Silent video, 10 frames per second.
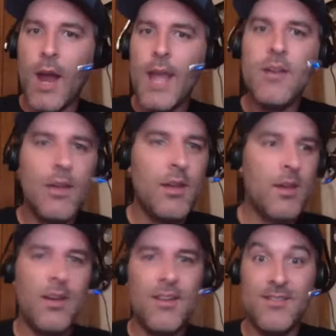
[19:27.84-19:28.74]
team,
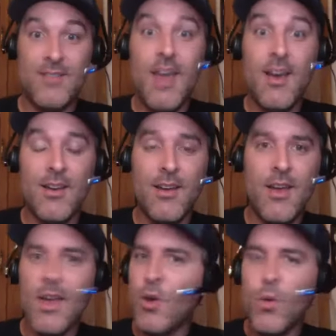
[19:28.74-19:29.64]
right? Yeah, who
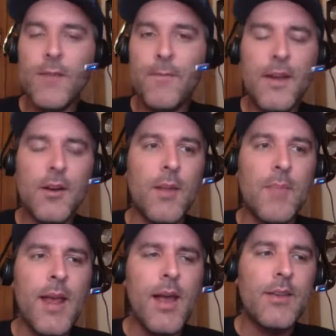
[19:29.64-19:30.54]
would have figured? I mean,
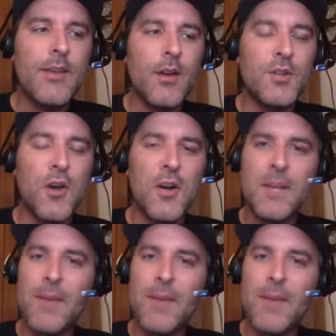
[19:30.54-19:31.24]
you're talking about